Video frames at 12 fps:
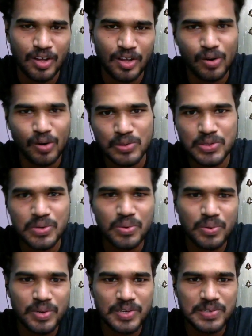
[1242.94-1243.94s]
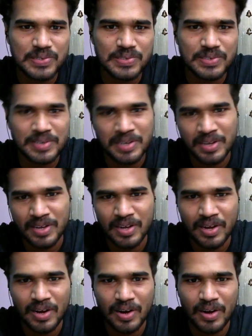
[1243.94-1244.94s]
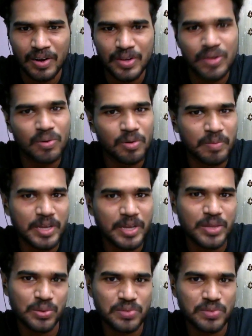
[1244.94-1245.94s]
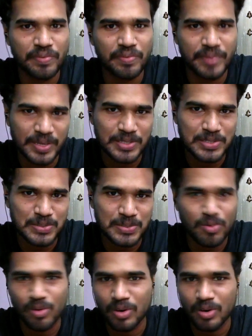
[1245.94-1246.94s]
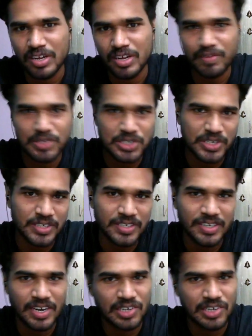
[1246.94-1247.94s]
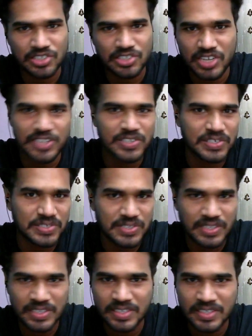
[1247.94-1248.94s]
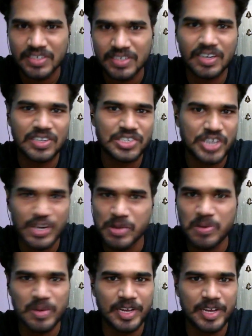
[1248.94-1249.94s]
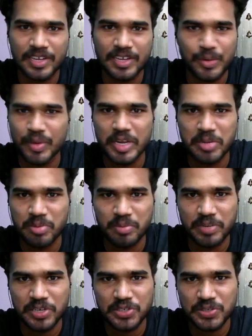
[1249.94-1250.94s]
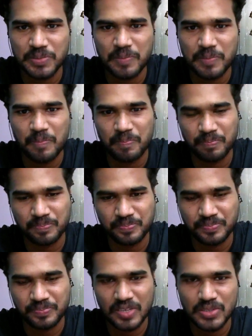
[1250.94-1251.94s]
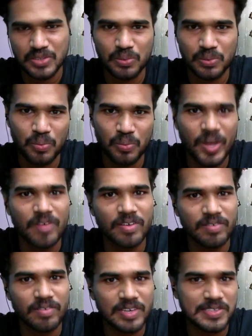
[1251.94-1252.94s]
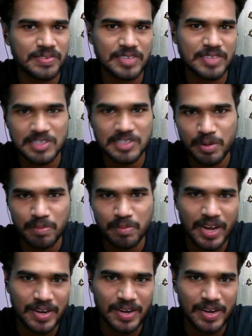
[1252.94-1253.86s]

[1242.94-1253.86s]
And also notice you could make use of the weekends for revision and strategizing and scheduling your gate preparation. So what I have given is a very sensible plan,